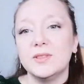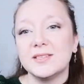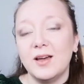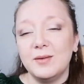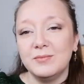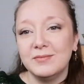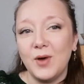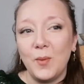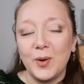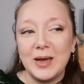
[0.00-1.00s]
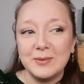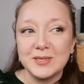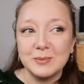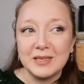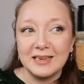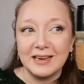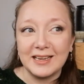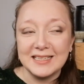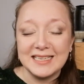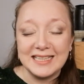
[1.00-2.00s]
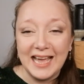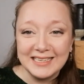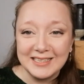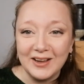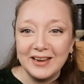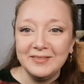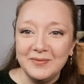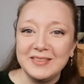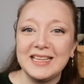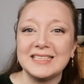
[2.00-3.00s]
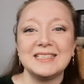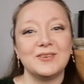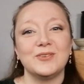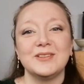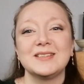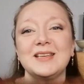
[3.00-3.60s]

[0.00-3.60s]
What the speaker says: once I'm on my way with something and I can see the end line, that's different.